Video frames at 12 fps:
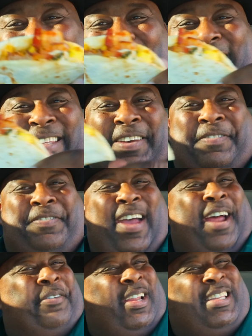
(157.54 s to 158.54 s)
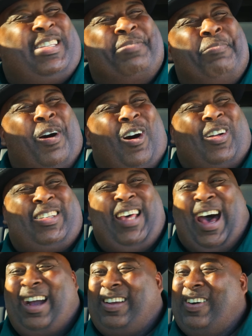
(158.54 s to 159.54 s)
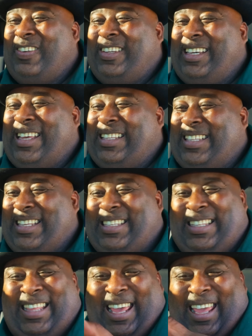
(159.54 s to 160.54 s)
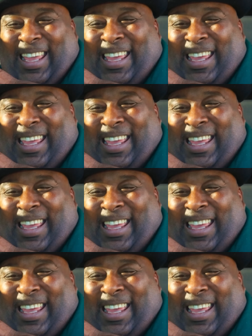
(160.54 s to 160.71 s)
It's a very small taco. Look at this thing.